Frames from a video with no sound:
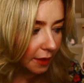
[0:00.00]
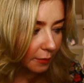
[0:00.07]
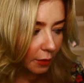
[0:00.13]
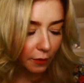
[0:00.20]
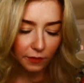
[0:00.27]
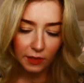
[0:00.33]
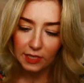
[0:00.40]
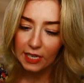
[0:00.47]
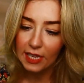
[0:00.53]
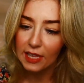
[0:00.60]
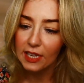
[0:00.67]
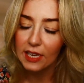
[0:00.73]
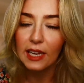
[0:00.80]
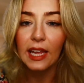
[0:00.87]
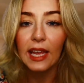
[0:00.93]
Obviously, the
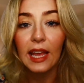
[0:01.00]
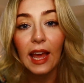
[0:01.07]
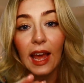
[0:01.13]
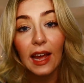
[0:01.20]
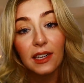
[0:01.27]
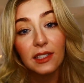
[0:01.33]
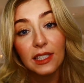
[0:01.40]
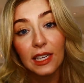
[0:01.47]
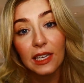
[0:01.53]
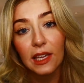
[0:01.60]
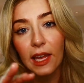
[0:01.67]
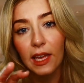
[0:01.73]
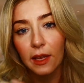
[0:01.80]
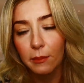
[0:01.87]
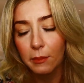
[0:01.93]
knee acting
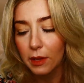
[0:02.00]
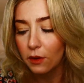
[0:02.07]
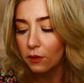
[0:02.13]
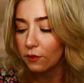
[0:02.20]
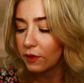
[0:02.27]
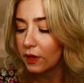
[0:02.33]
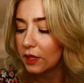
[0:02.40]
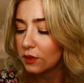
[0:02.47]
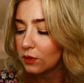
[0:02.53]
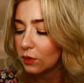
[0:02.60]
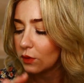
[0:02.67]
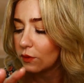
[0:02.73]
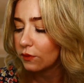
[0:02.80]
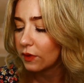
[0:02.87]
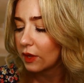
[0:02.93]
like a bit of a sort
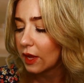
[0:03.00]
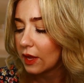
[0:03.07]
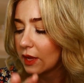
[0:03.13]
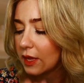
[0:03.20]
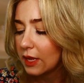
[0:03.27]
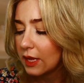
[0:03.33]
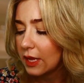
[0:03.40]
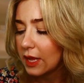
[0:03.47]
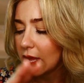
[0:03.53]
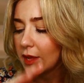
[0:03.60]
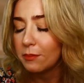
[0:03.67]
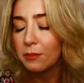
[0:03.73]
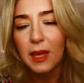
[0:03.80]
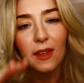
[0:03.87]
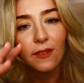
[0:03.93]
of a
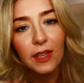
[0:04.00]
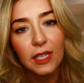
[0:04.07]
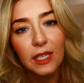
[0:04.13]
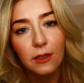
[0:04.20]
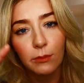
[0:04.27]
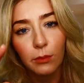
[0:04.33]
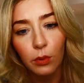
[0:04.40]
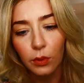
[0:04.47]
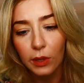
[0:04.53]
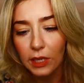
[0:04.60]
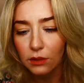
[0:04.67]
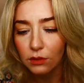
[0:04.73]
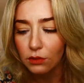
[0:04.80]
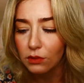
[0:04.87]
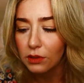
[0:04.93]
pivot
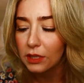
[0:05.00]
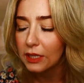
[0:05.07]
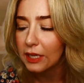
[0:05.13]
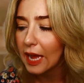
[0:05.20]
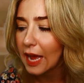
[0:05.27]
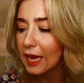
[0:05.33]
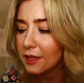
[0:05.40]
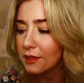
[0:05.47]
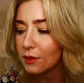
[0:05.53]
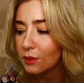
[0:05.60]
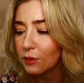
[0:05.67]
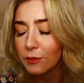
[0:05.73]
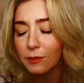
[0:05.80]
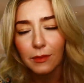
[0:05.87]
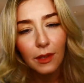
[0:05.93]
point or an
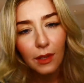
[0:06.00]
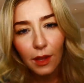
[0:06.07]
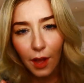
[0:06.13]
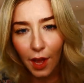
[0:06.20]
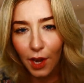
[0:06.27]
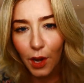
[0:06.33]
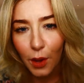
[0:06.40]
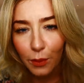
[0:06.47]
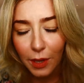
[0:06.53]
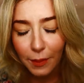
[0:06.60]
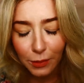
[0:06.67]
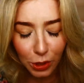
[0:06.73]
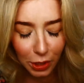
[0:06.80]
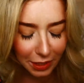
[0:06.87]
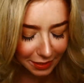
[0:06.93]
axle. I know what I'm
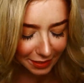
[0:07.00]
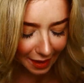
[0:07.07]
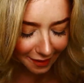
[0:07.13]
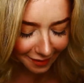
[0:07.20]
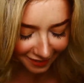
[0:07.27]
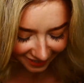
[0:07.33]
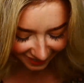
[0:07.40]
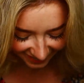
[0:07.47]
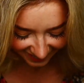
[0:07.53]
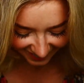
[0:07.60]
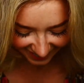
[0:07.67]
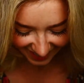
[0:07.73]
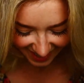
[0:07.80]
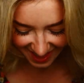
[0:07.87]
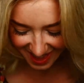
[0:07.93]
trying to say.
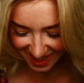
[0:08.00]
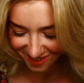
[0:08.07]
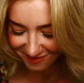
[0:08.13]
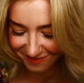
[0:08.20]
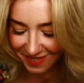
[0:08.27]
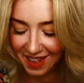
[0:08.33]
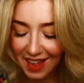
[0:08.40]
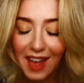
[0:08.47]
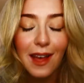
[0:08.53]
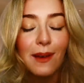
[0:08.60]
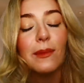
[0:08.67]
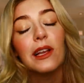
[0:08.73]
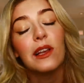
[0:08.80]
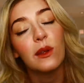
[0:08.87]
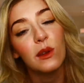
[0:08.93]
But a
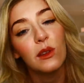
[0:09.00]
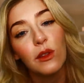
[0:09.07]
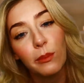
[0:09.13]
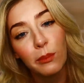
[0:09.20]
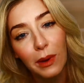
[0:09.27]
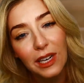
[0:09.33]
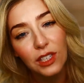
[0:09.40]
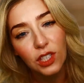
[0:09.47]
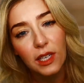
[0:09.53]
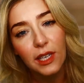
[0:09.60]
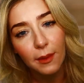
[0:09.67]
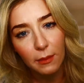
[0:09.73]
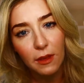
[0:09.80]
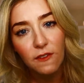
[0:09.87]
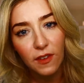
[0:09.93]
lot of the pressure
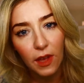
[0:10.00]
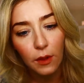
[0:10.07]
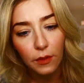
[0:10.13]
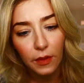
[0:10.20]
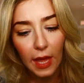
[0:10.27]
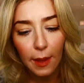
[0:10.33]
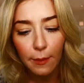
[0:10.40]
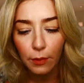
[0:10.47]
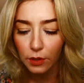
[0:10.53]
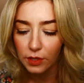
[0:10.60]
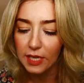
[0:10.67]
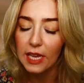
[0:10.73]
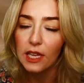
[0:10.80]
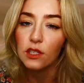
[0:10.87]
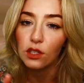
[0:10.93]
can be felt there because
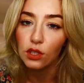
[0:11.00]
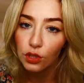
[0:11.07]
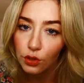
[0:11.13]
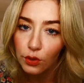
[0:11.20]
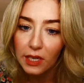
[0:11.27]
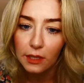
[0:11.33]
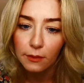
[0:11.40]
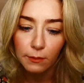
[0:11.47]
it is a joint.